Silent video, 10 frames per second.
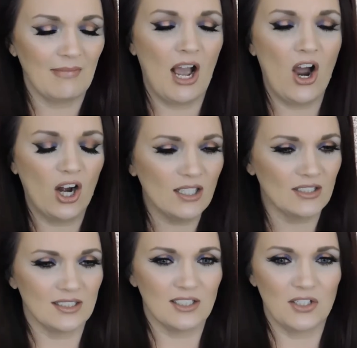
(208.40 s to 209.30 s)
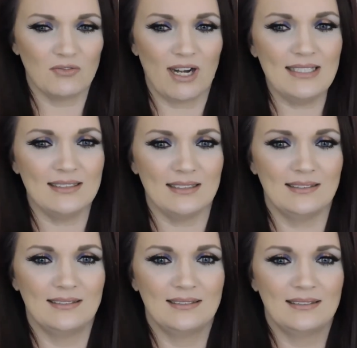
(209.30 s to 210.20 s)
my heart just starts racing.
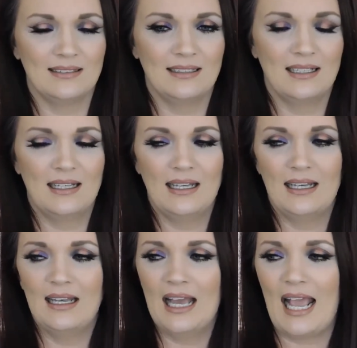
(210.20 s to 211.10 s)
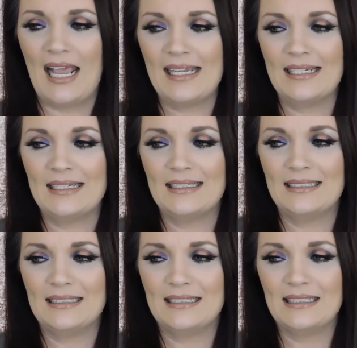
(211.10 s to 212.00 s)

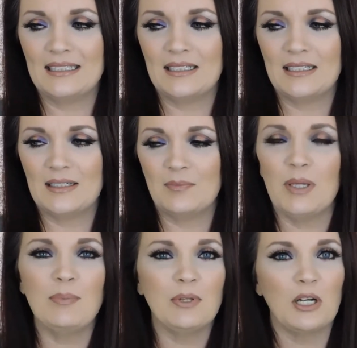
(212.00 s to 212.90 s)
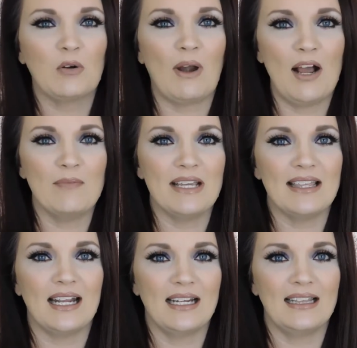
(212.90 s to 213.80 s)
And people that are around me,
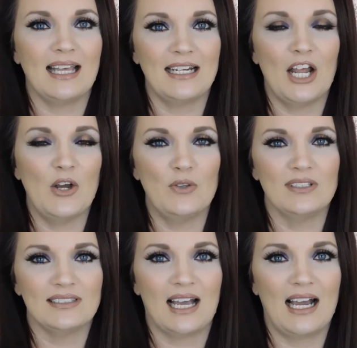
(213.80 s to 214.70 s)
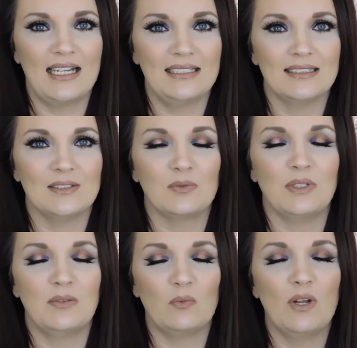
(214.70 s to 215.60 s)
they, they know the signs.
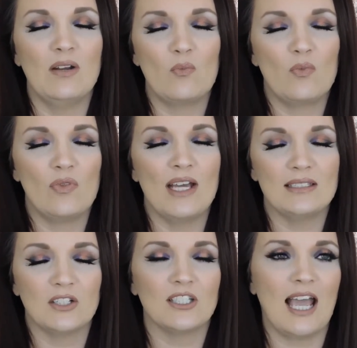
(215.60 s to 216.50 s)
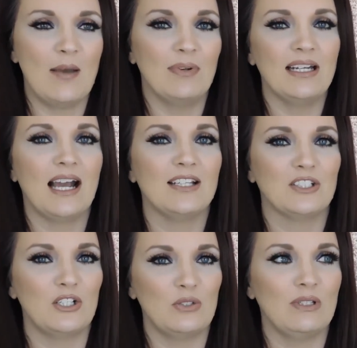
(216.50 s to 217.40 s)
When, when that starts happening, I'll
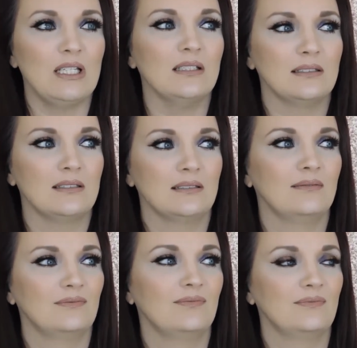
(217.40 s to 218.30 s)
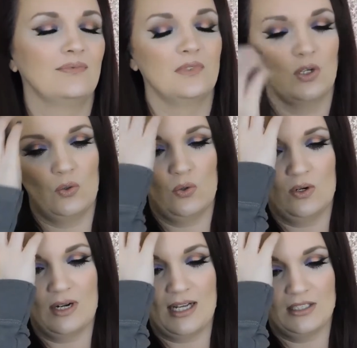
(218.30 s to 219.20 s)
start doing this
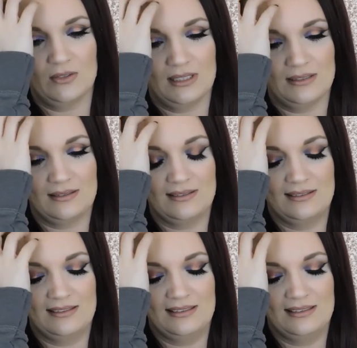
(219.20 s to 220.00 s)
or I'll do this.